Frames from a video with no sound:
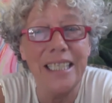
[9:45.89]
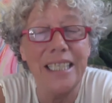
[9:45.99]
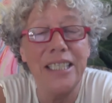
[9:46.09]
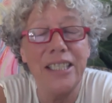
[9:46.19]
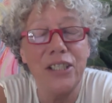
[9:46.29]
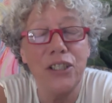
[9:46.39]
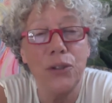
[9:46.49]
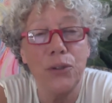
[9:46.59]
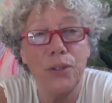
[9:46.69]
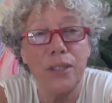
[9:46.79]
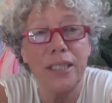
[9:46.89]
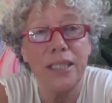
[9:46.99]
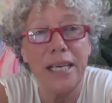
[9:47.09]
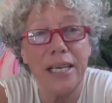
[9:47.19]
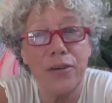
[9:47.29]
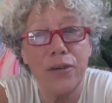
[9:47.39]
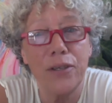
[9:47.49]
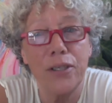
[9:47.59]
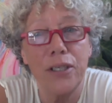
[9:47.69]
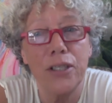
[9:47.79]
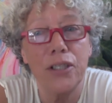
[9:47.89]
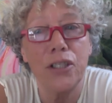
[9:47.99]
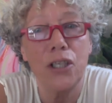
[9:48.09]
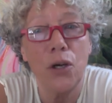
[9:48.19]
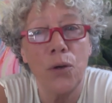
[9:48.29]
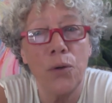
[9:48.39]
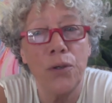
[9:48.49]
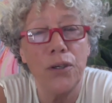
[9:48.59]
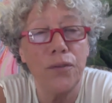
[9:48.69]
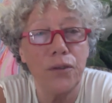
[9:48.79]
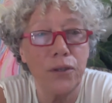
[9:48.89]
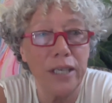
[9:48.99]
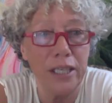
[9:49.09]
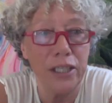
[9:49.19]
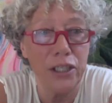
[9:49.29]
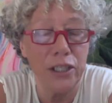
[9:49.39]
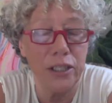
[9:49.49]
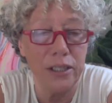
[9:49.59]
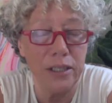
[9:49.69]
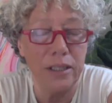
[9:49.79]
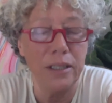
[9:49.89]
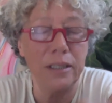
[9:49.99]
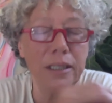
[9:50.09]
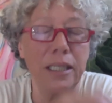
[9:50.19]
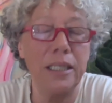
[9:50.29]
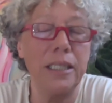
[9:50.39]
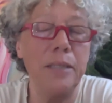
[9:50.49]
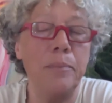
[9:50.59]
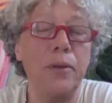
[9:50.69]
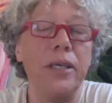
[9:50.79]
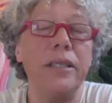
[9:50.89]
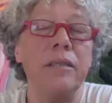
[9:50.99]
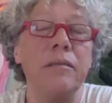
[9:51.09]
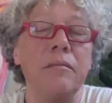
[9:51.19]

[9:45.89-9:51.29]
into the sacred zone of creation. Take a deep breath.